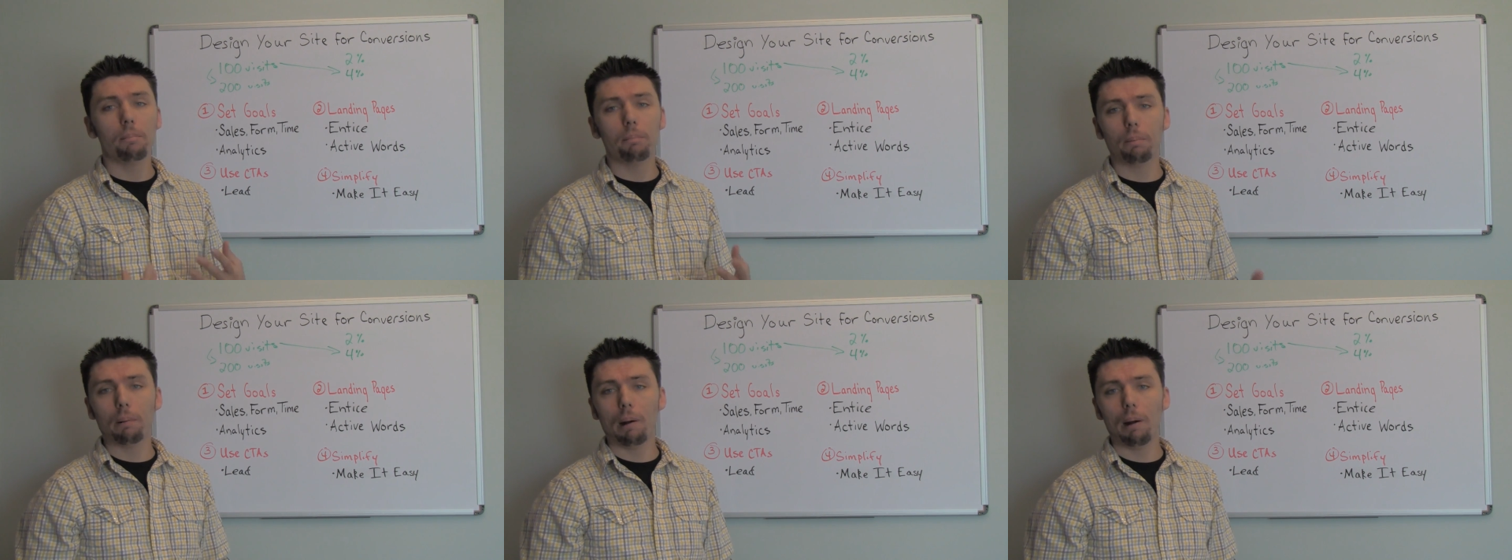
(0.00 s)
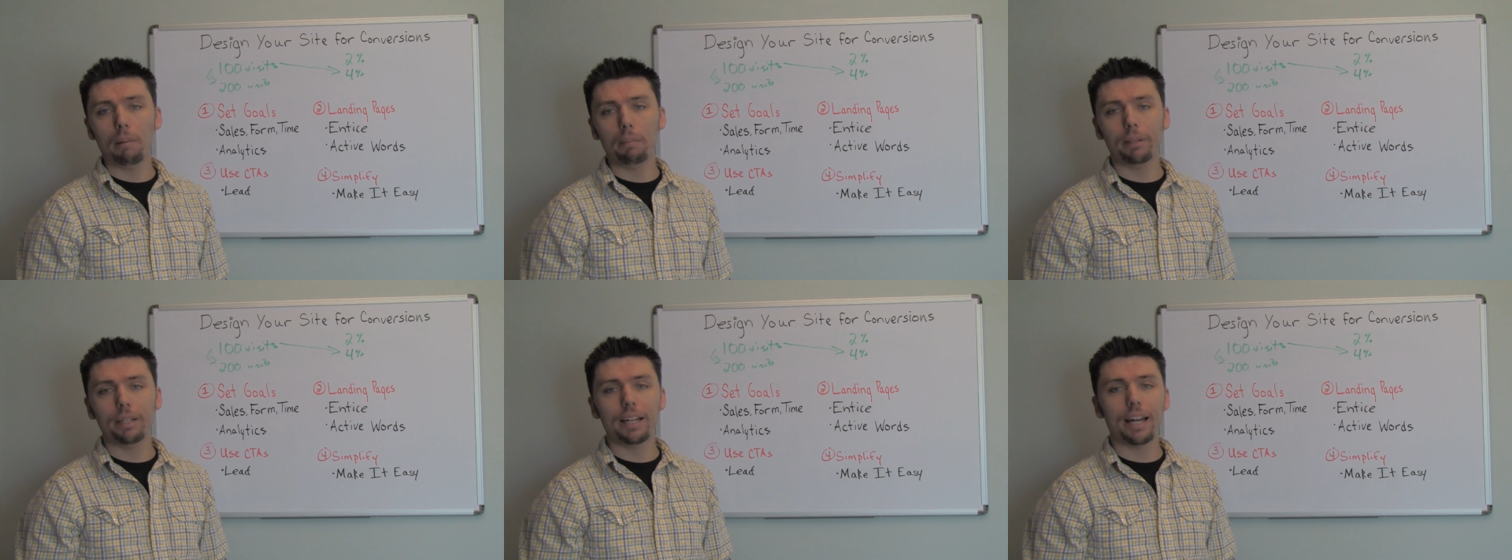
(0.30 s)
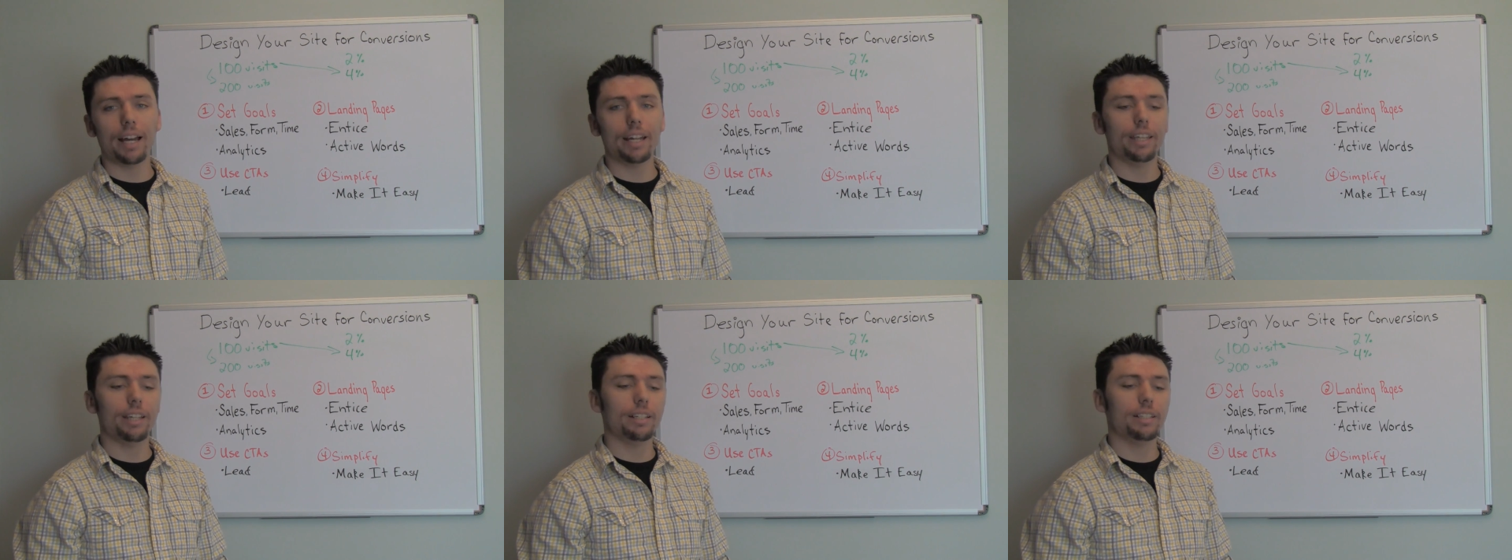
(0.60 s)
Probably
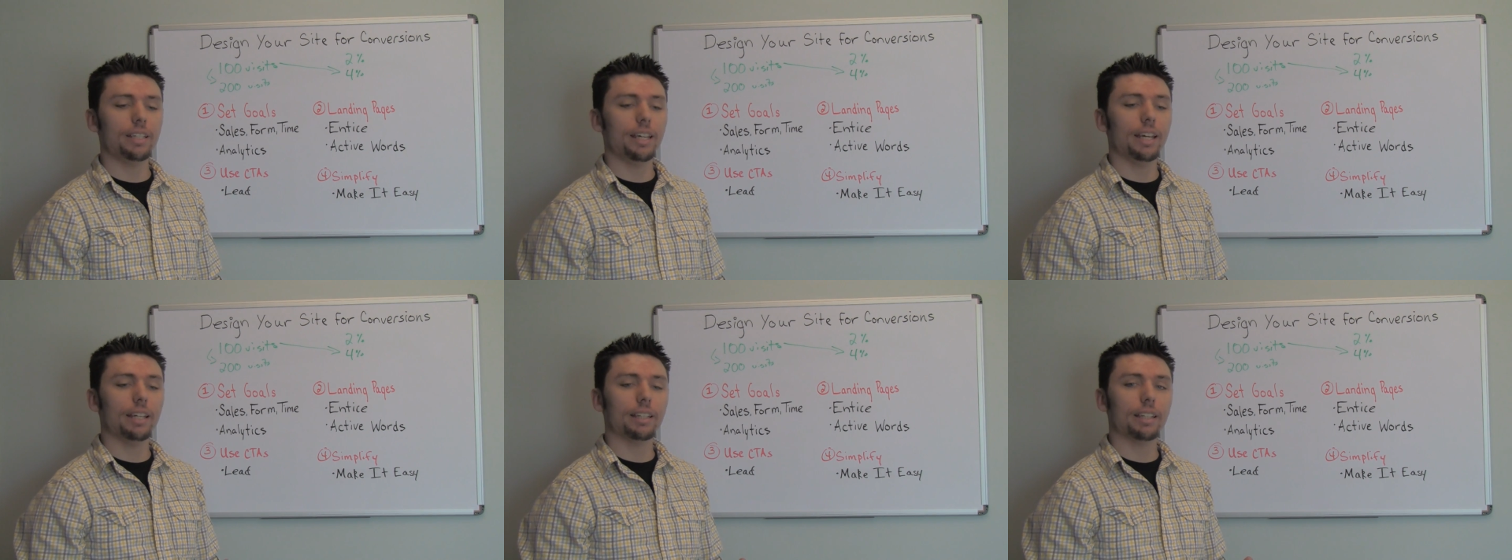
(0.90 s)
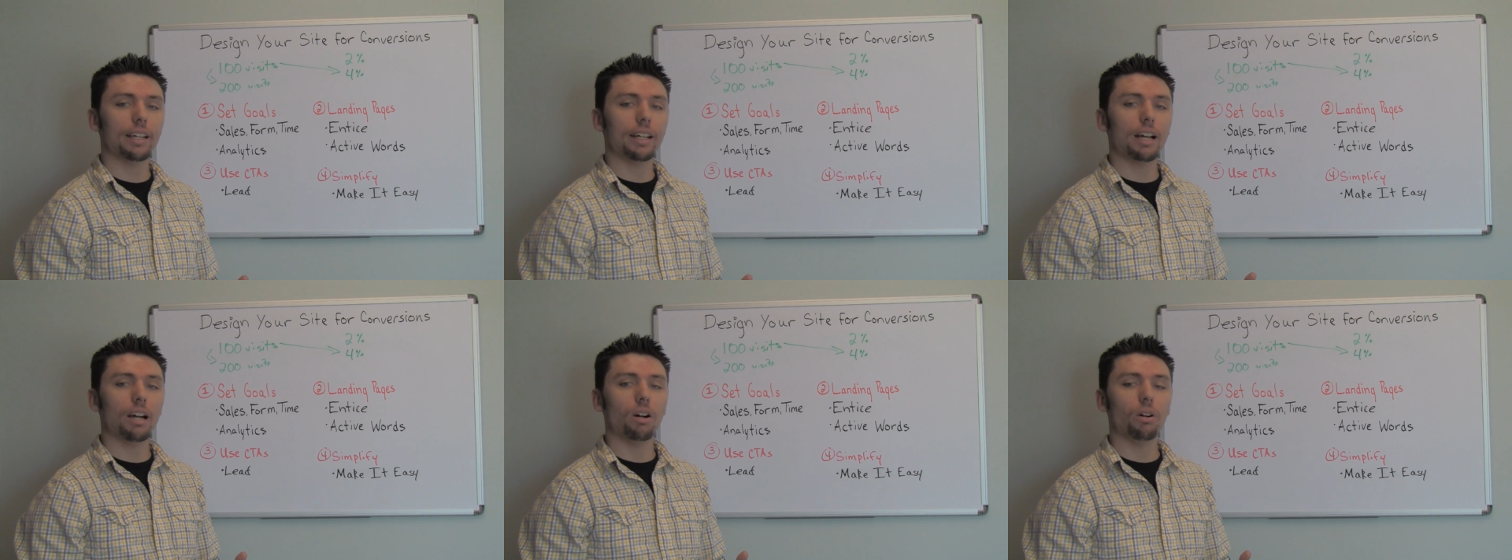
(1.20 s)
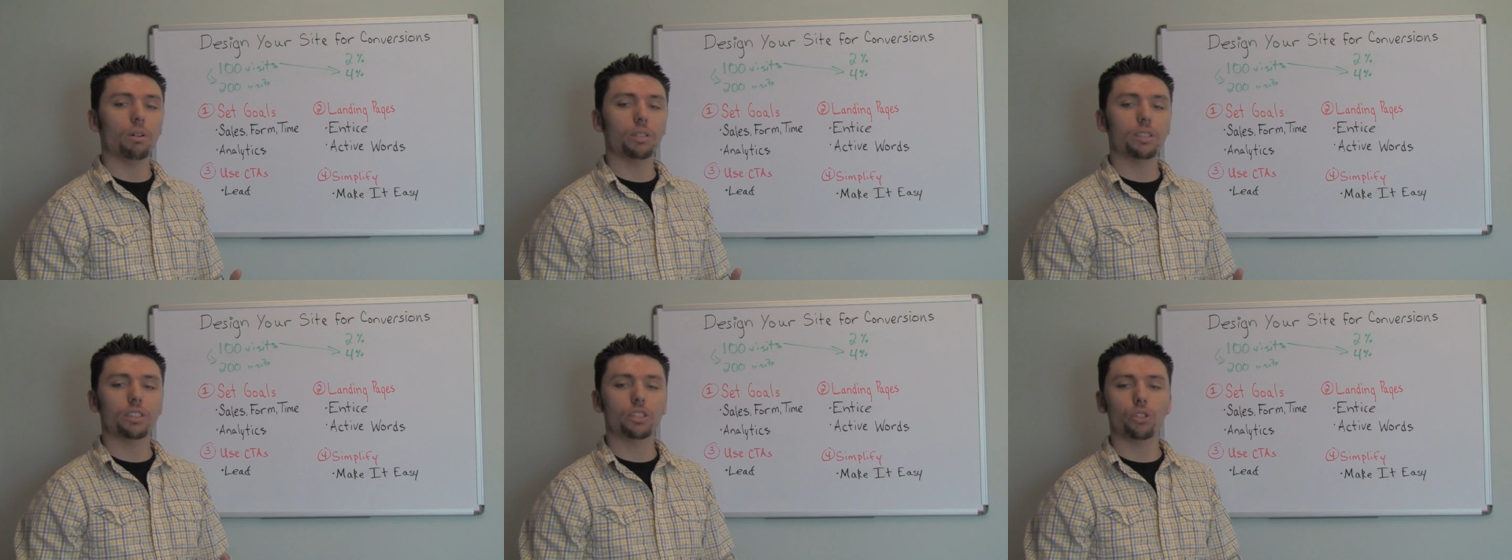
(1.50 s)
not. You could take that out.